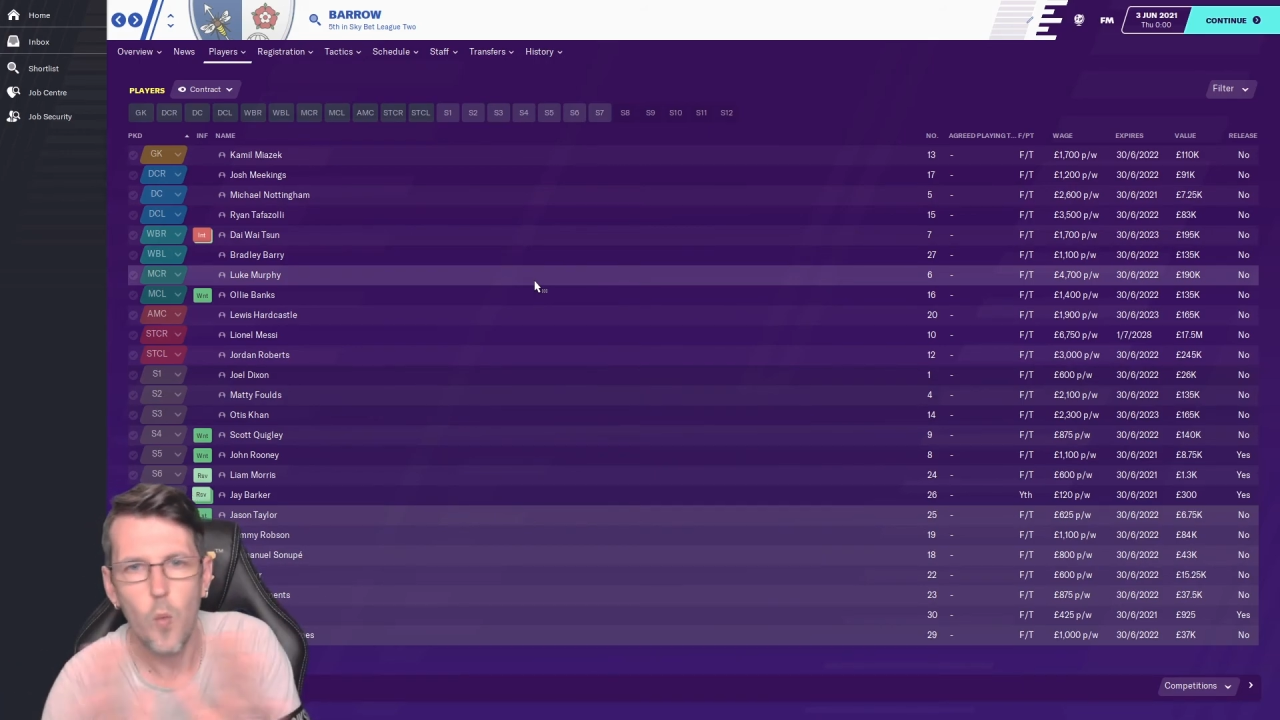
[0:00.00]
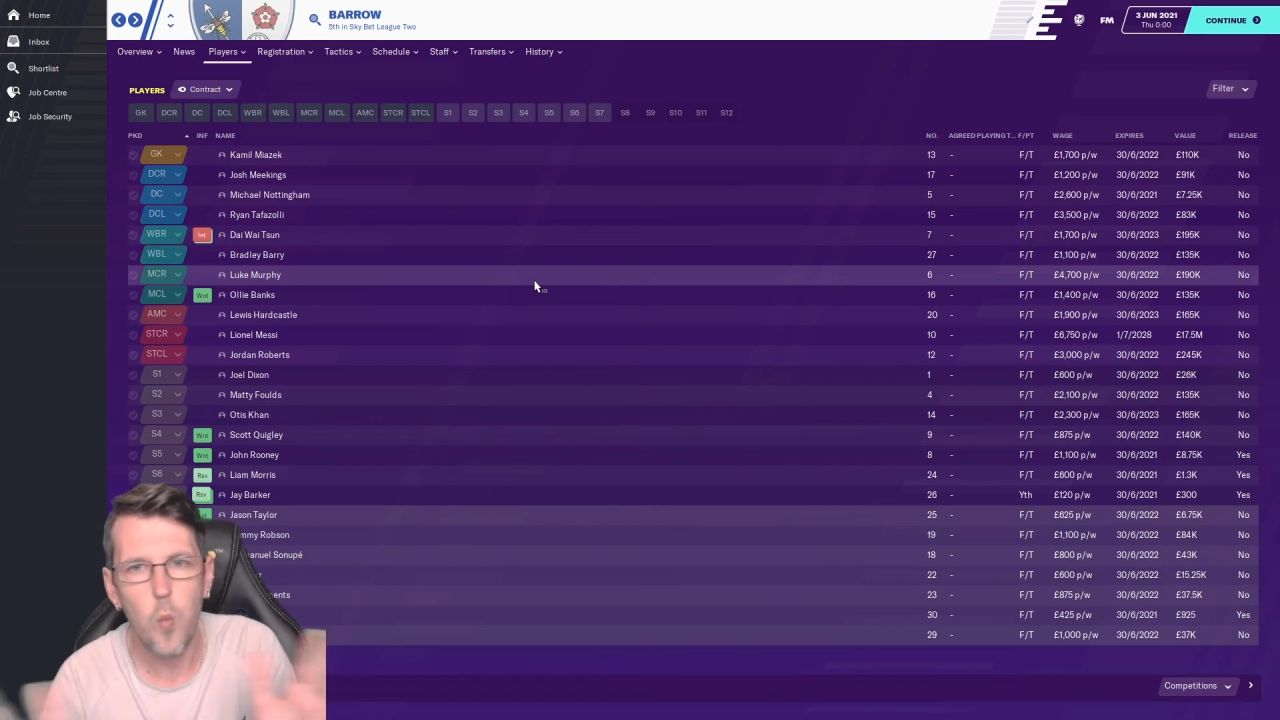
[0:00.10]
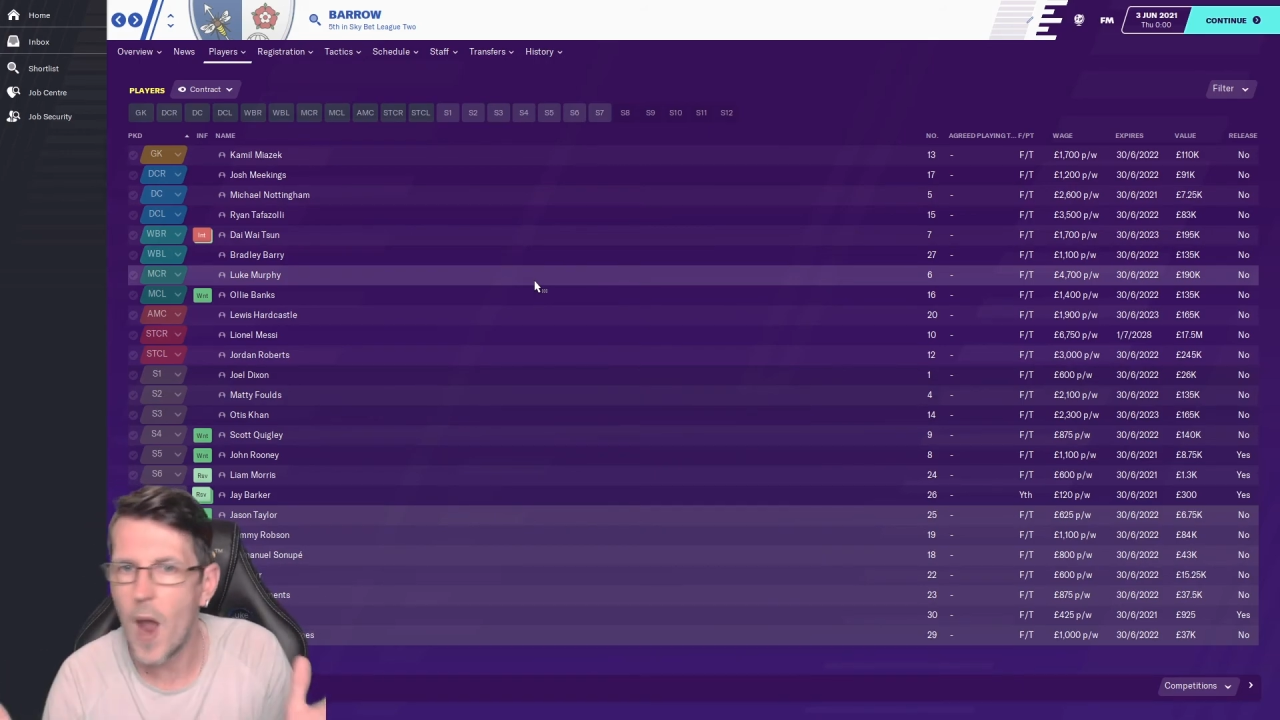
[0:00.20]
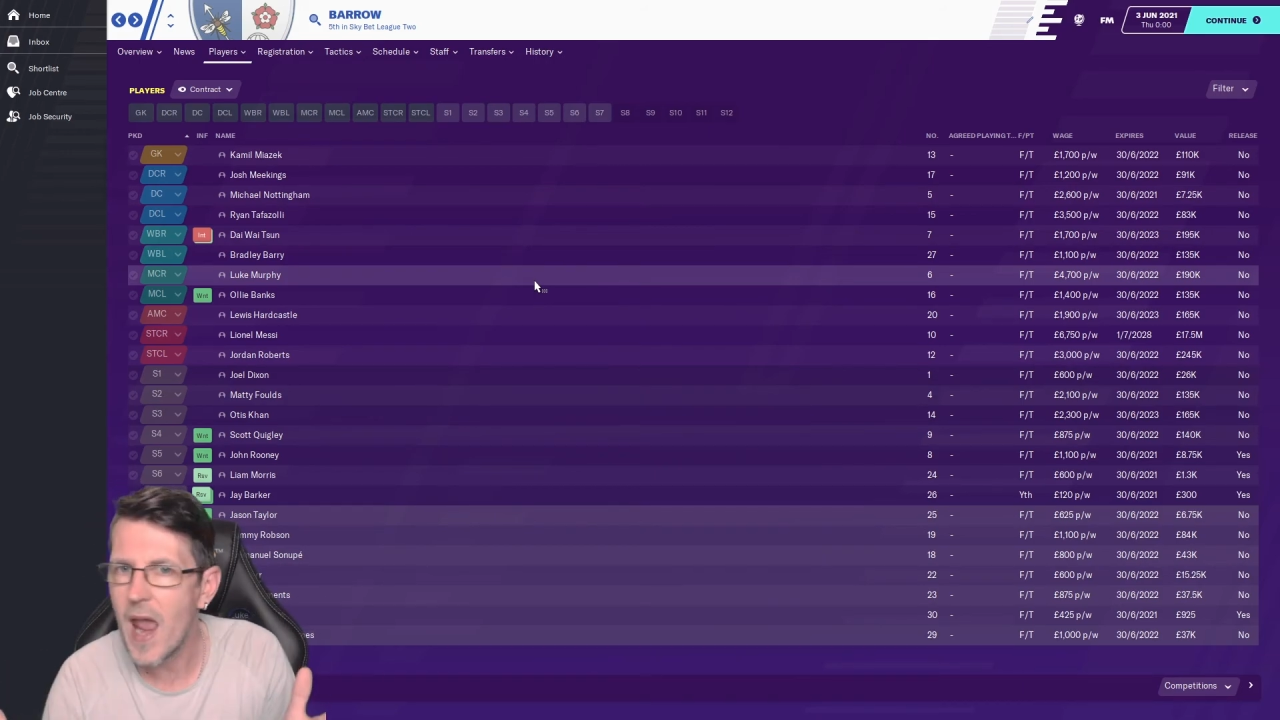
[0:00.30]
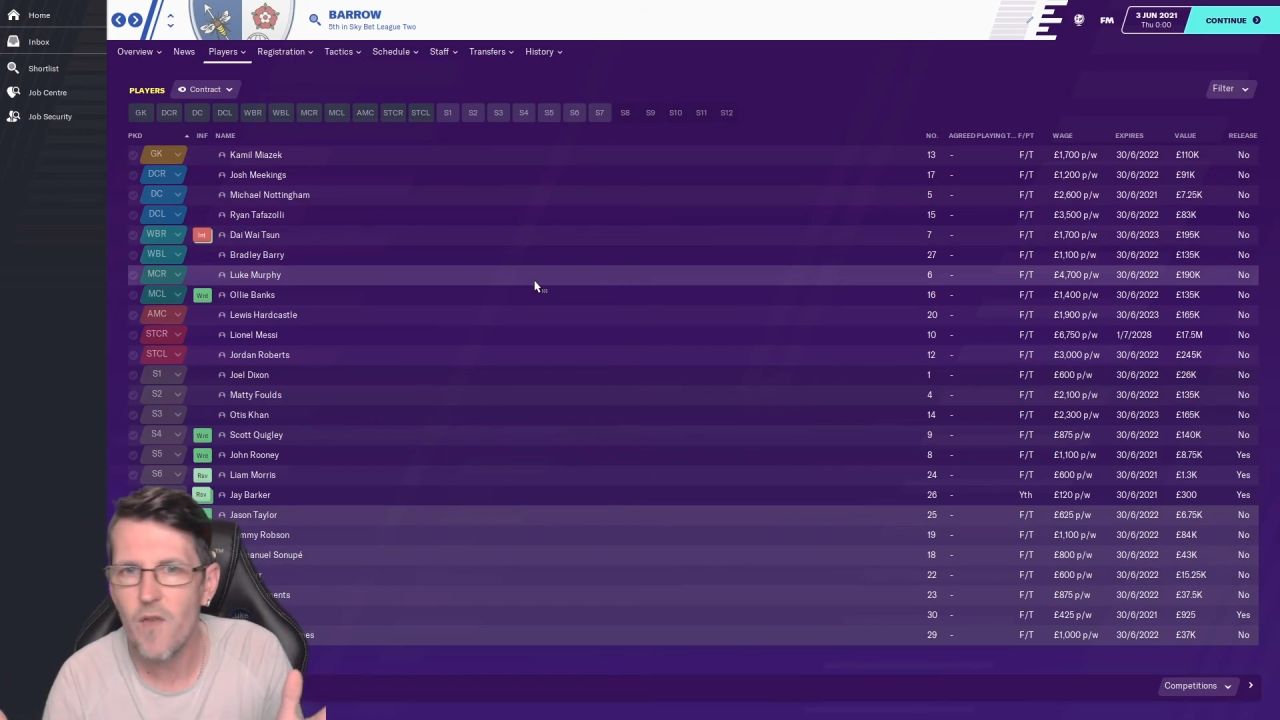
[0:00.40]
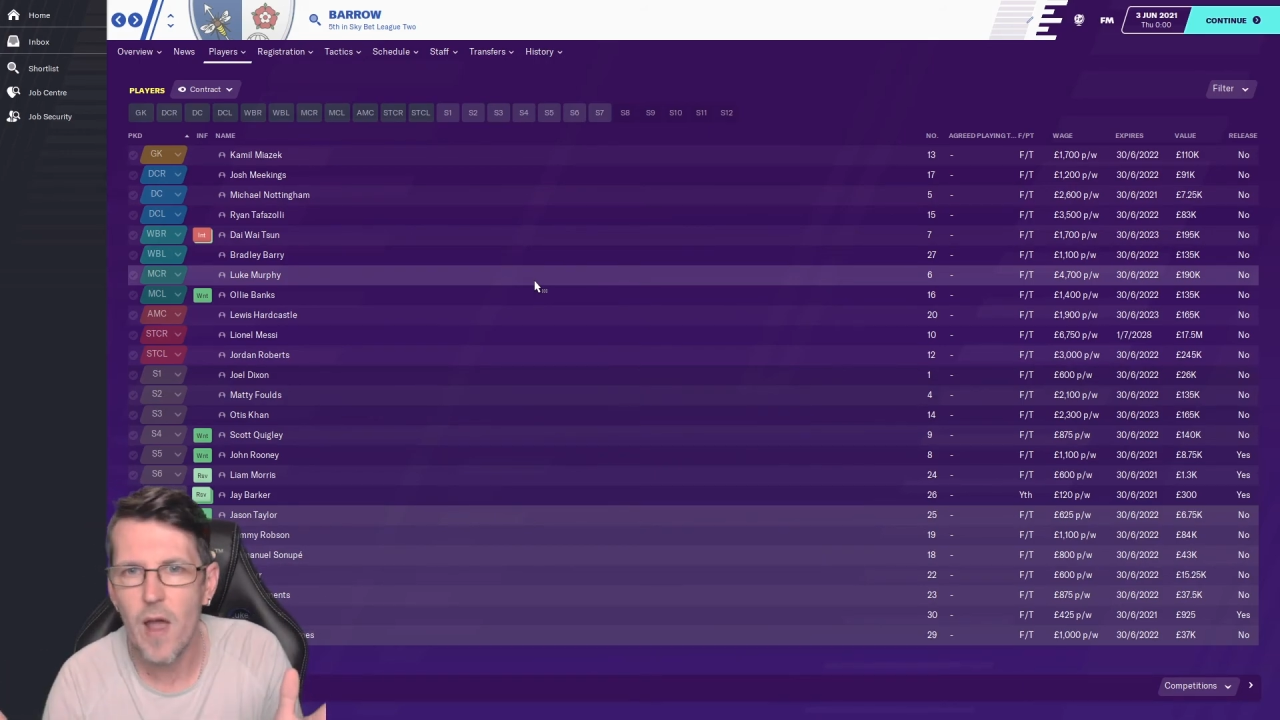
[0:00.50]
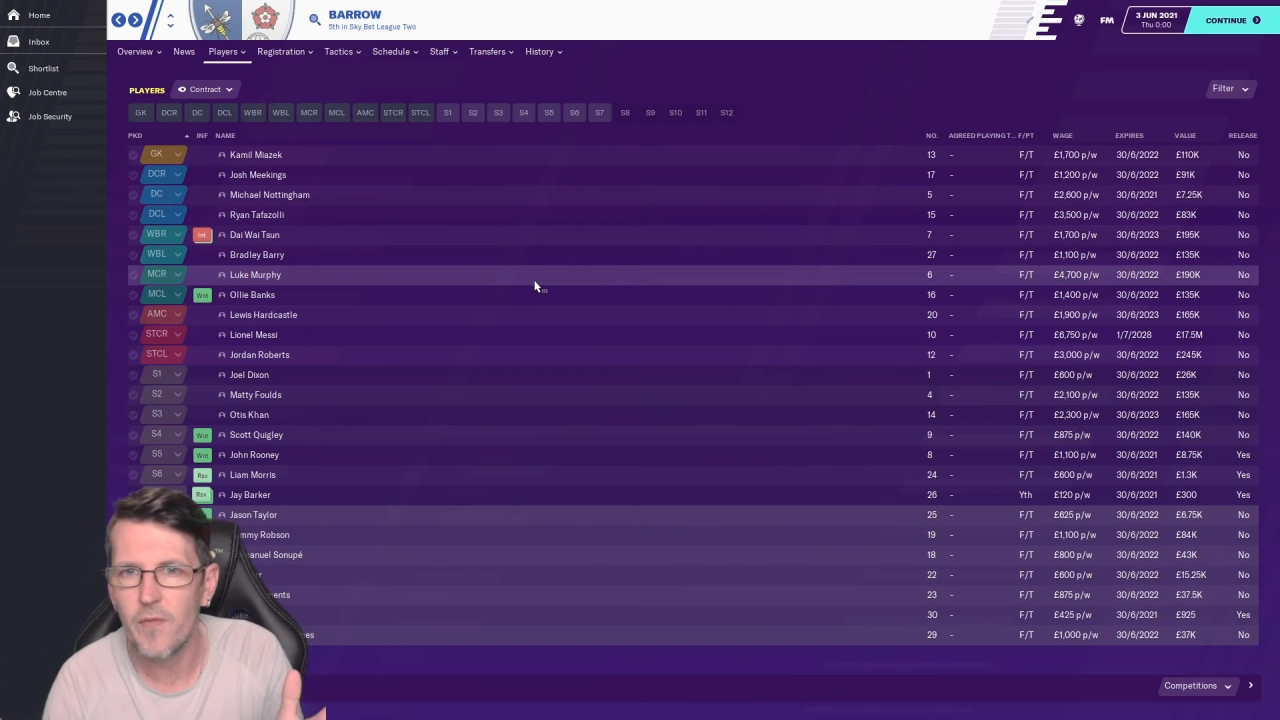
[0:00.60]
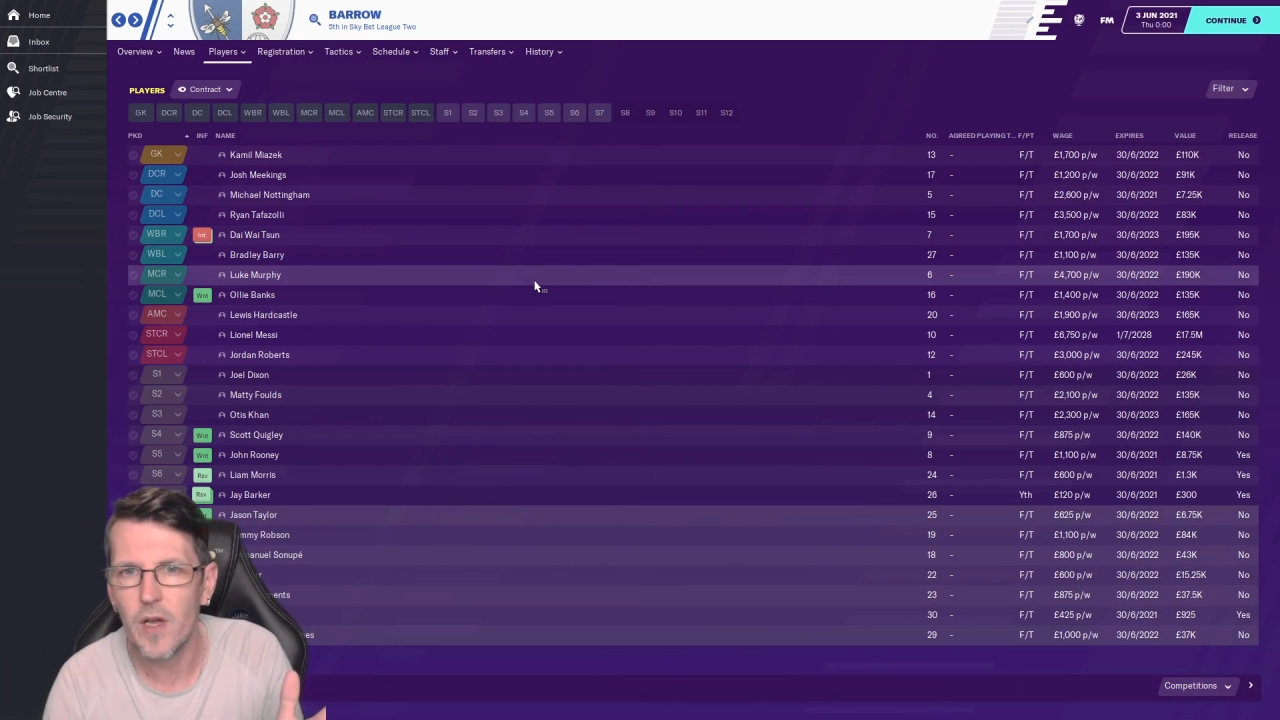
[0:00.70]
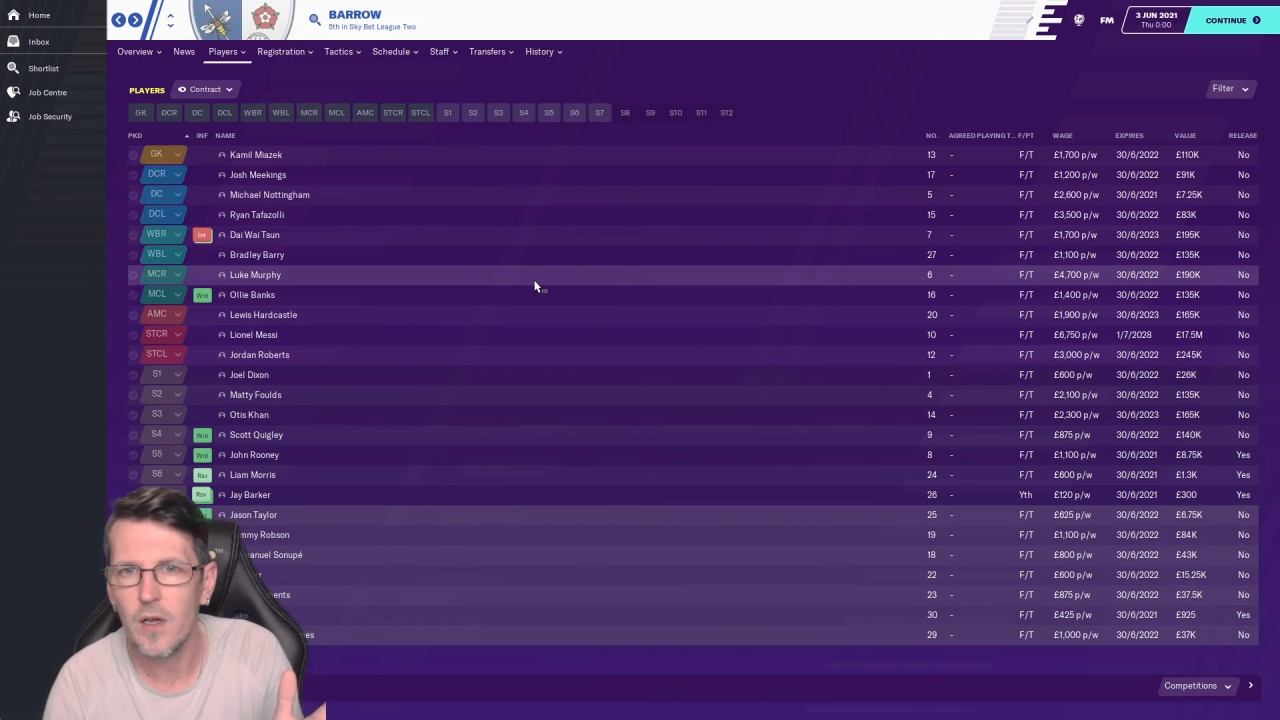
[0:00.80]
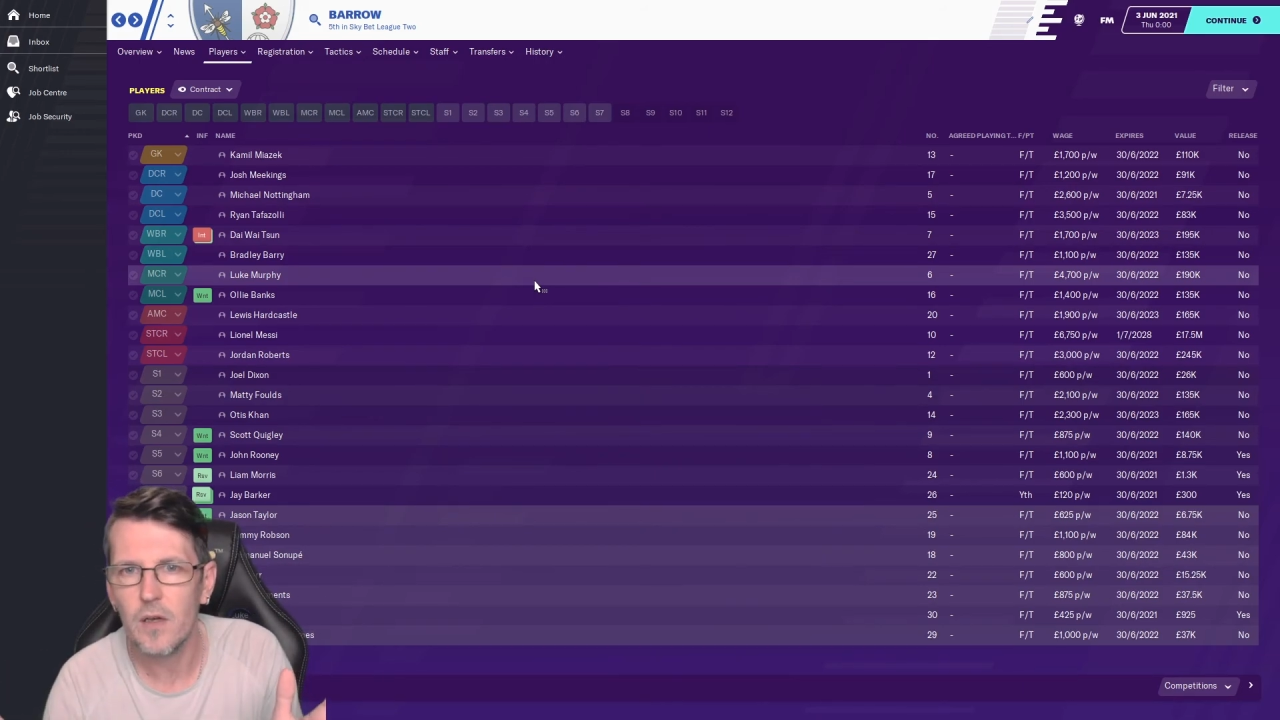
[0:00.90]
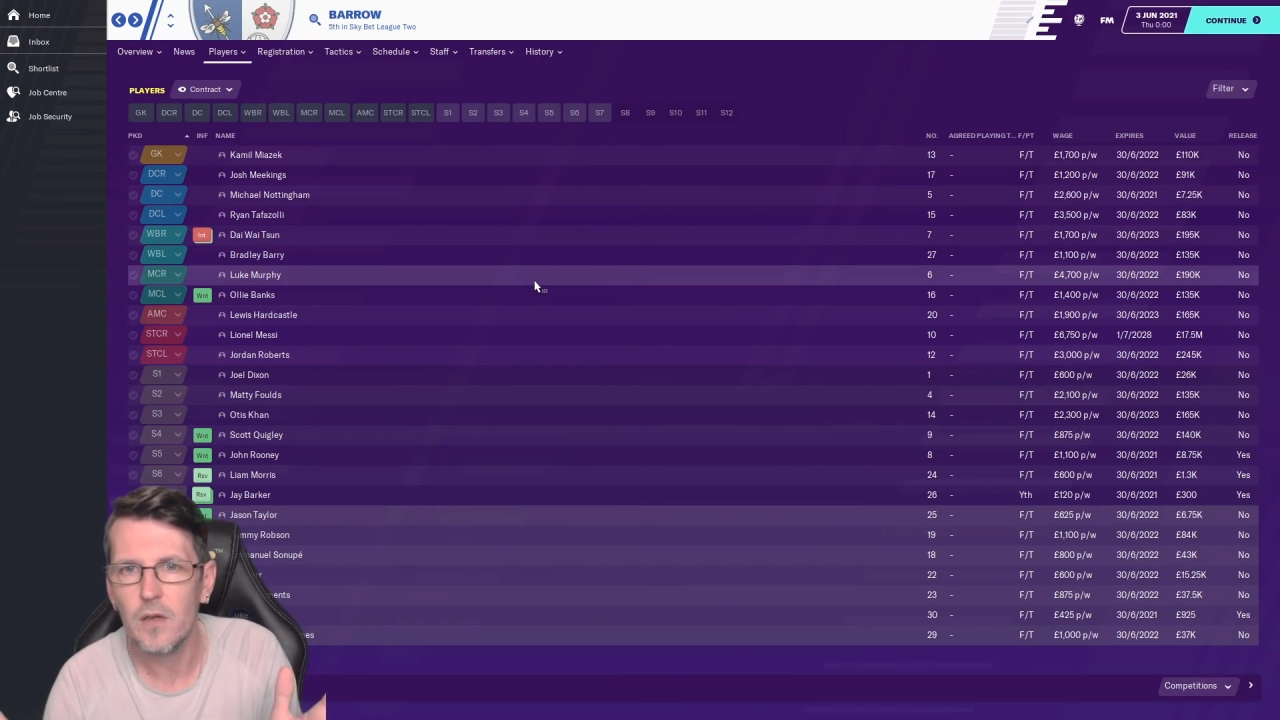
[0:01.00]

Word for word: wherever